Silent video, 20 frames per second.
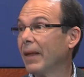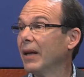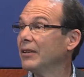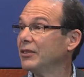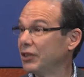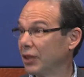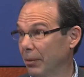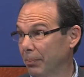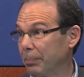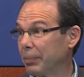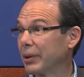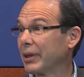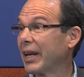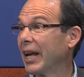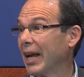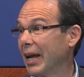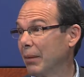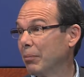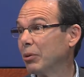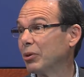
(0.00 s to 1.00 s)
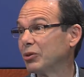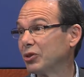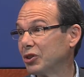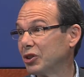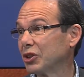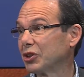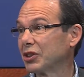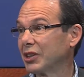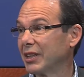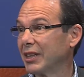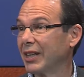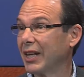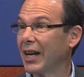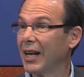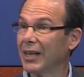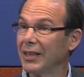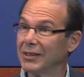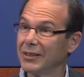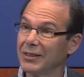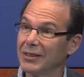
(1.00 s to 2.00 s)
Jumper cables, just in
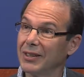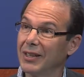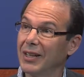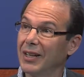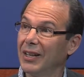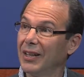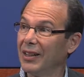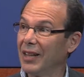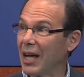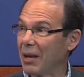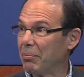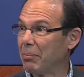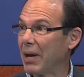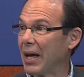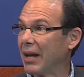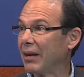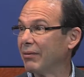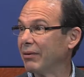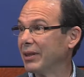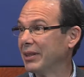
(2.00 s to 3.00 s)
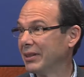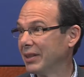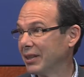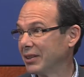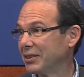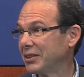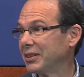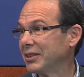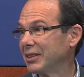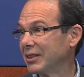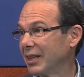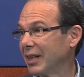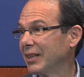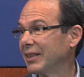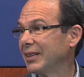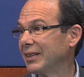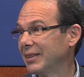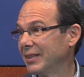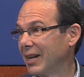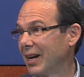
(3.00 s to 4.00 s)
case that battery does decide
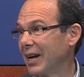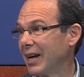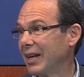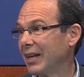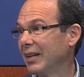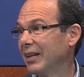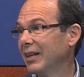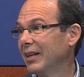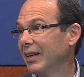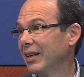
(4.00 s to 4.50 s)
to die